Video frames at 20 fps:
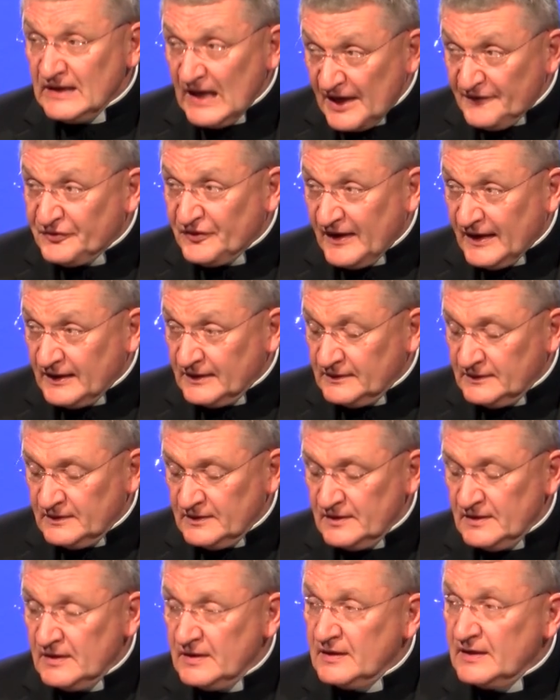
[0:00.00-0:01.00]
nothing
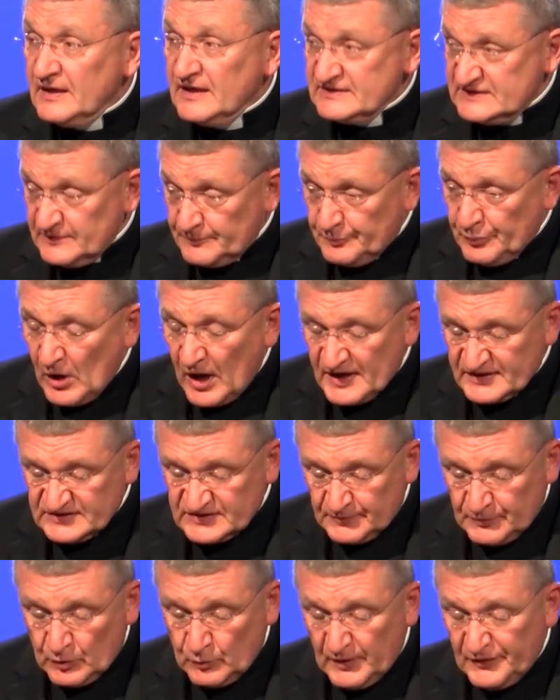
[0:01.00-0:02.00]
is
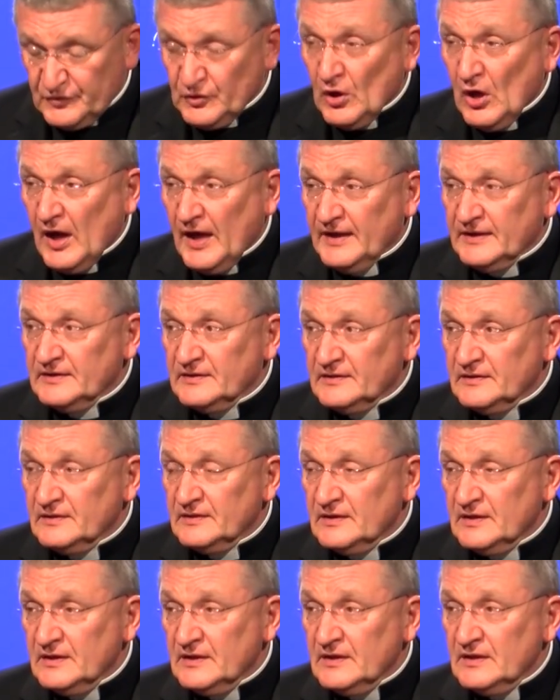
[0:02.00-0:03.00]
impossible with God.
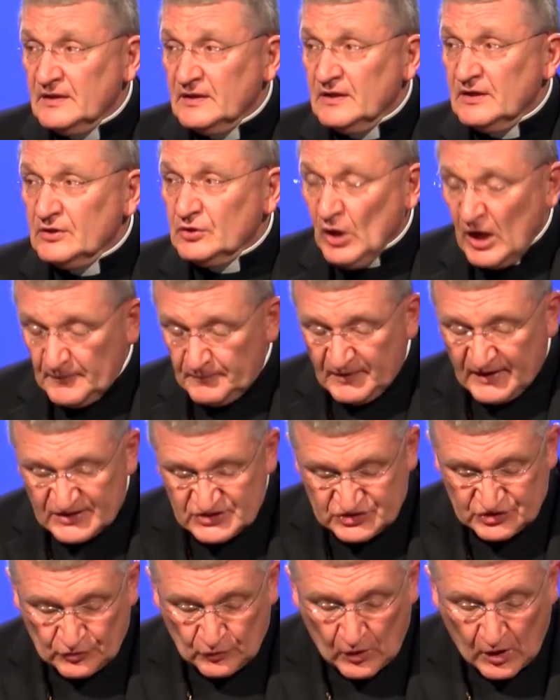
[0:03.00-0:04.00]
God
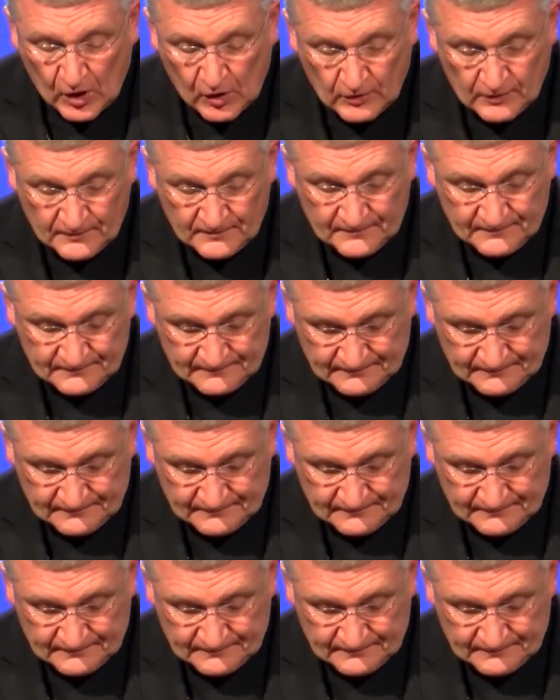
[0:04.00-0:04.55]
bless you all.